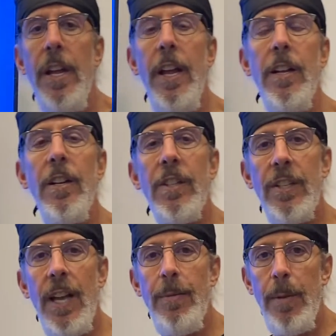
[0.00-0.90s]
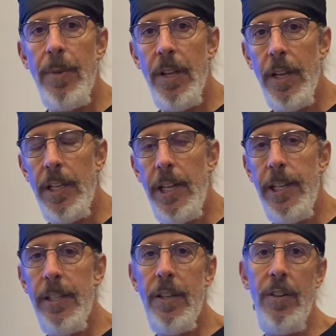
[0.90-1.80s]
in their
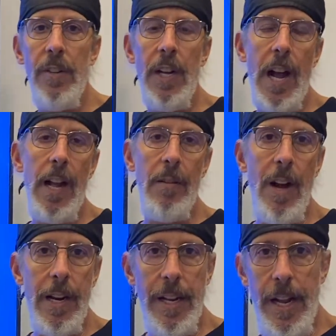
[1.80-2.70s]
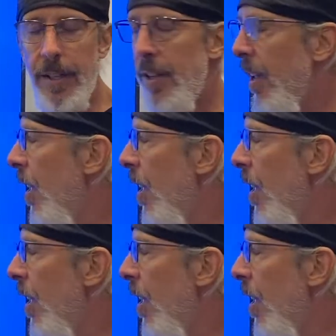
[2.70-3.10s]
susceptibility to hyaluronidase.